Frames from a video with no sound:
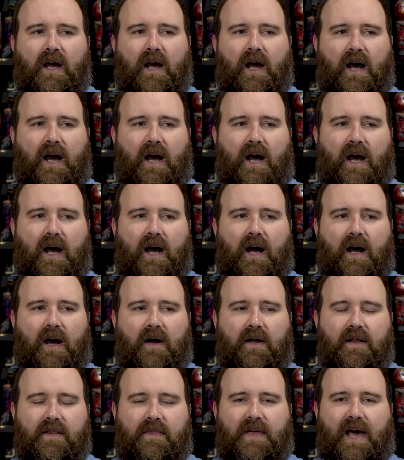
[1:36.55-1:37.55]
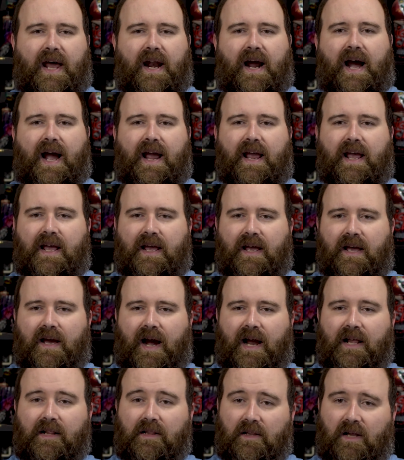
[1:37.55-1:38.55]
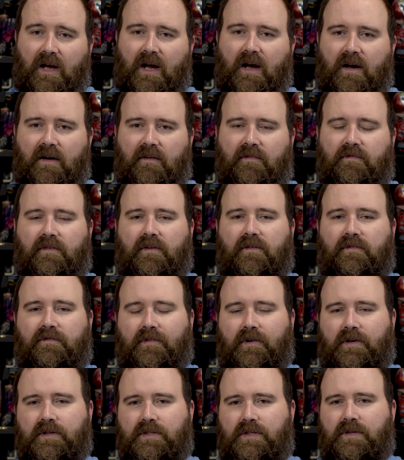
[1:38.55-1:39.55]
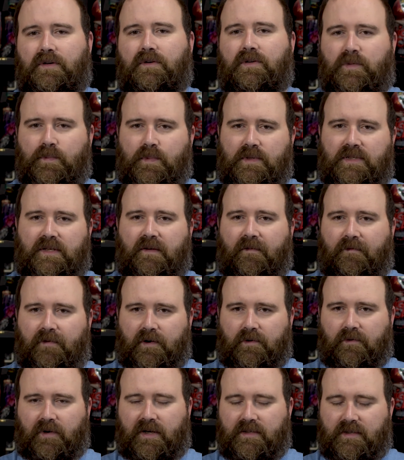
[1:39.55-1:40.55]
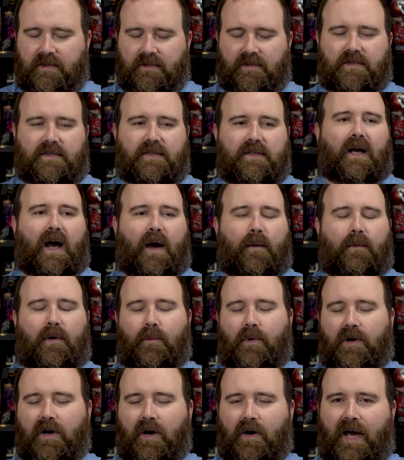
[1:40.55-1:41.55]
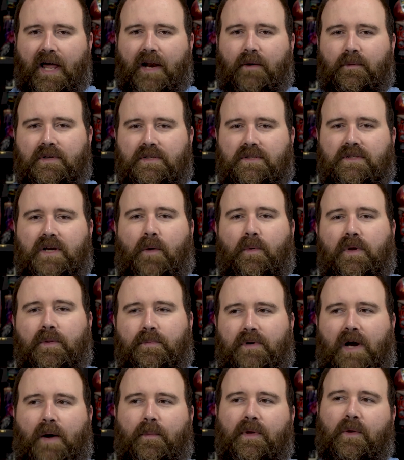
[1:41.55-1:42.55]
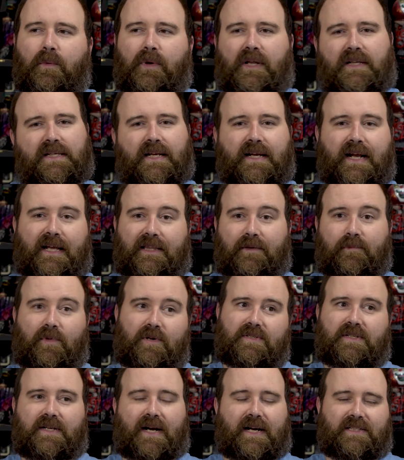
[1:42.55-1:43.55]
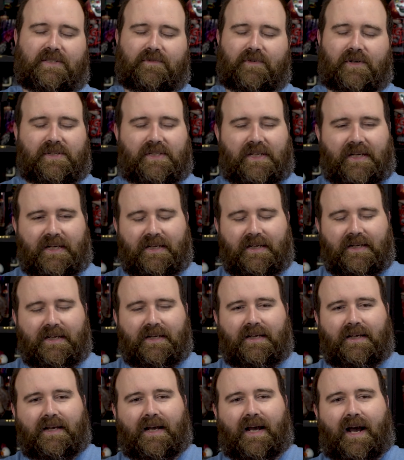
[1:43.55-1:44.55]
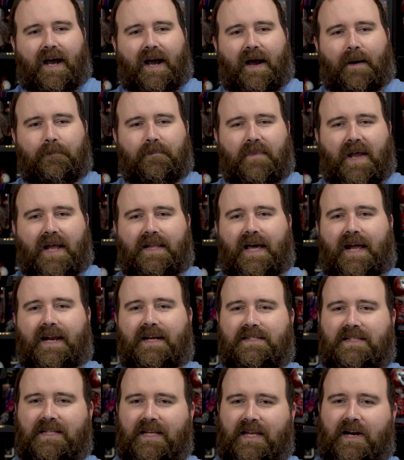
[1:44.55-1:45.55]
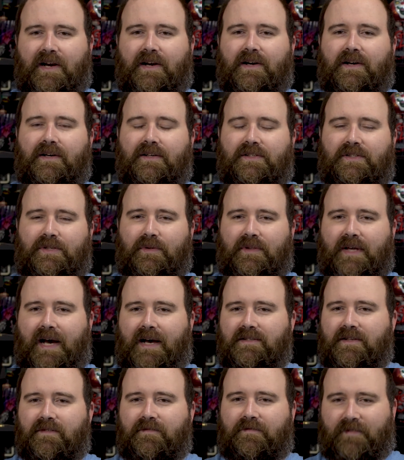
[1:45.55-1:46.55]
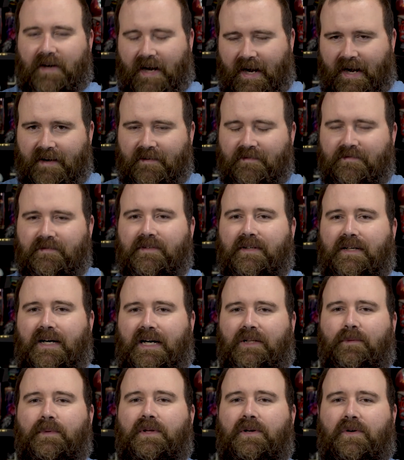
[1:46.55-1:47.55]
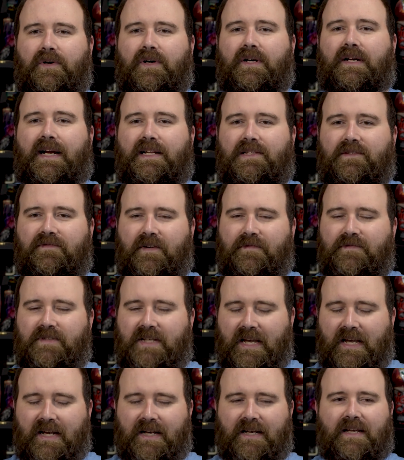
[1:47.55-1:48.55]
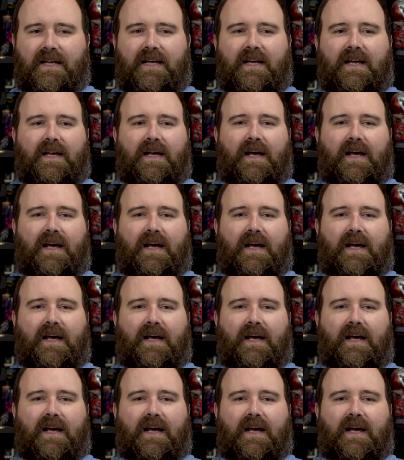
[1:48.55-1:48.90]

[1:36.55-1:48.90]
that I love for 2 specific reasons. And we'll go ahead and we'll start with probably the one that's going to get the most controversy. And that is the year 2005, Halloween Horror Nights 15,